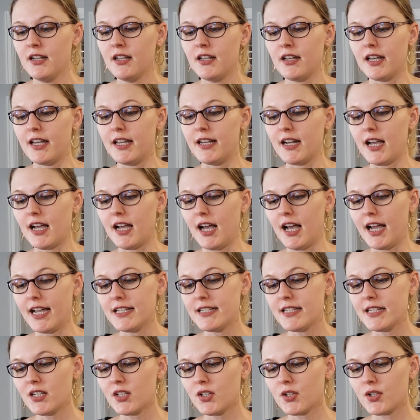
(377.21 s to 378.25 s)
an
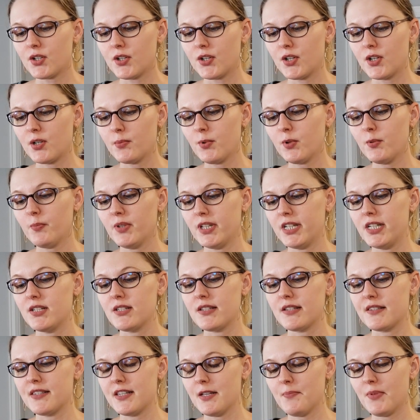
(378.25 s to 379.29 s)
ideal herbal blend to
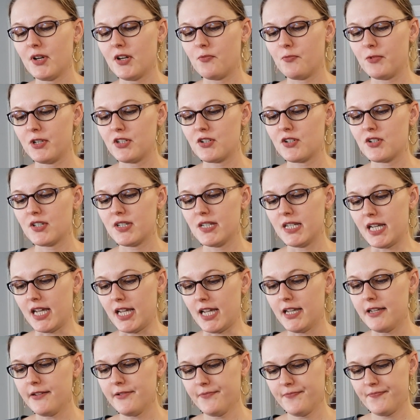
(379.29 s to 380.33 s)
sip on winter's
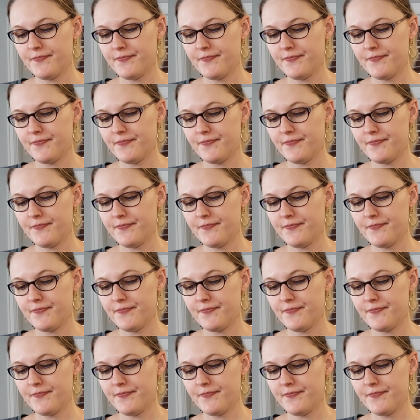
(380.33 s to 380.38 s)
day.